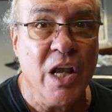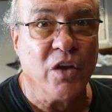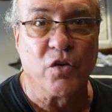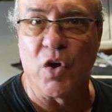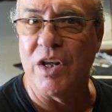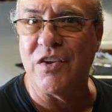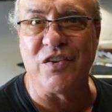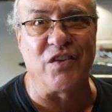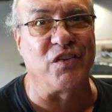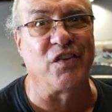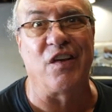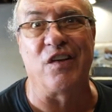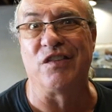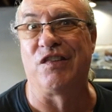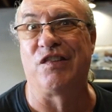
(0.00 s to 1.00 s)
So this is
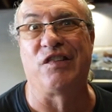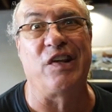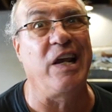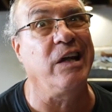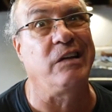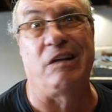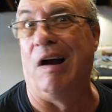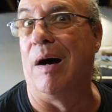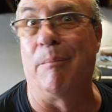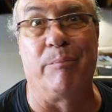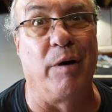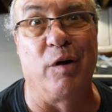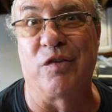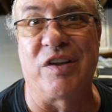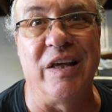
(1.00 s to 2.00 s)
zinced up,
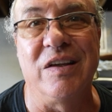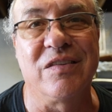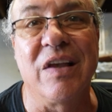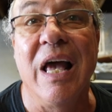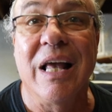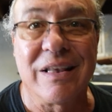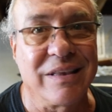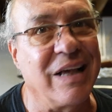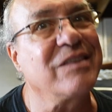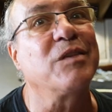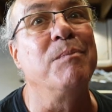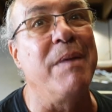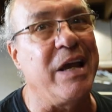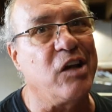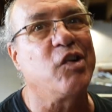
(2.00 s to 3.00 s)
broskies. Let's
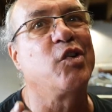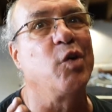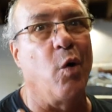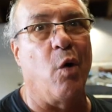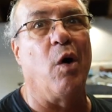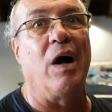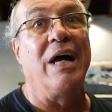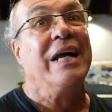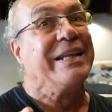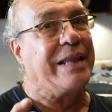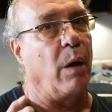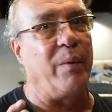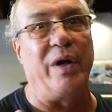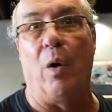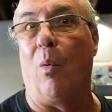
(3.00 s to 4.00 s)
make sure
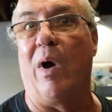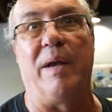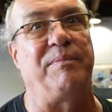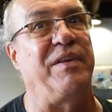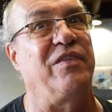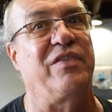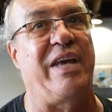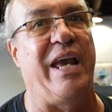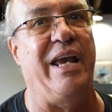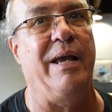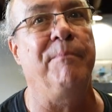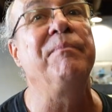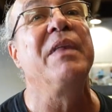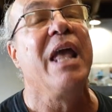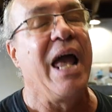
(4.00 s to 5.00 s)
that we don't wipe this
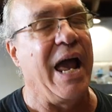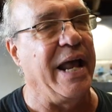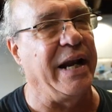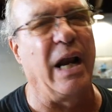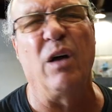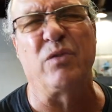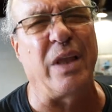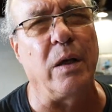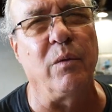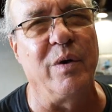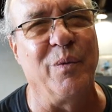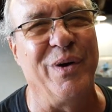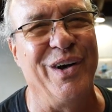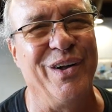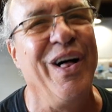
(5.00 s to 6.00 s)
cam, and I don't think we
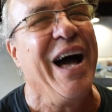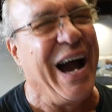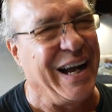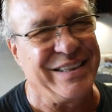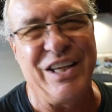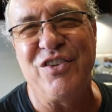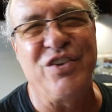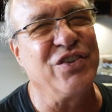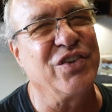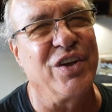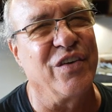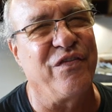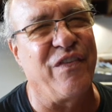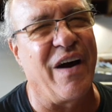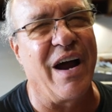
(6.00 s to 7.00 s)
will. I think she's gonna
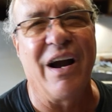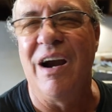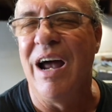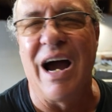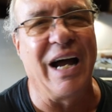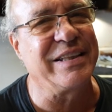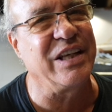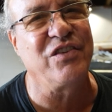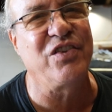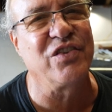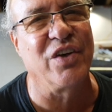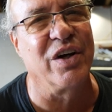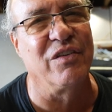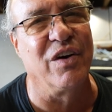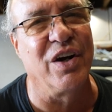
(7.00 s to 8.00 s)
fire. I think she's
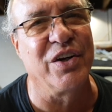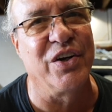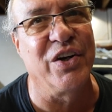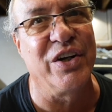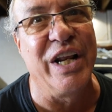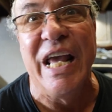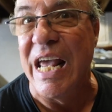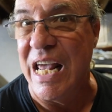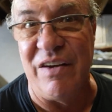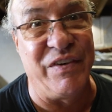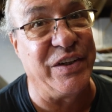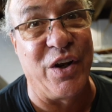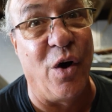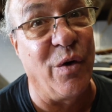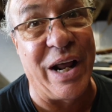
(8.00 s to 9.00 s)
gonna run good. If it
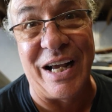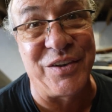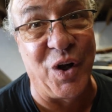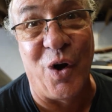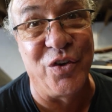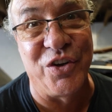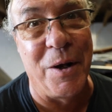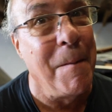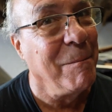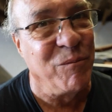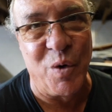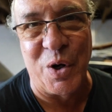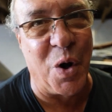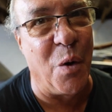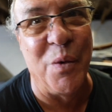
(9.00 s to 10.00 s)
don't, I told you,
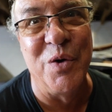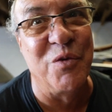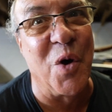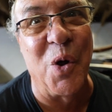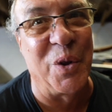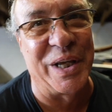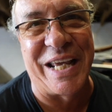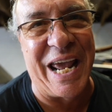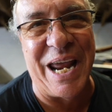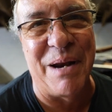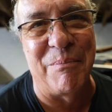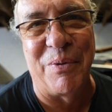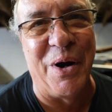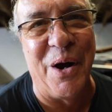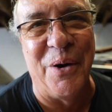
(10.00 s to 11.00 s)
we're going roller cam,
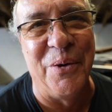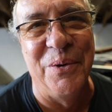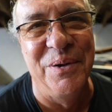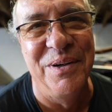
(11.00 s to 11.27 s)
bro.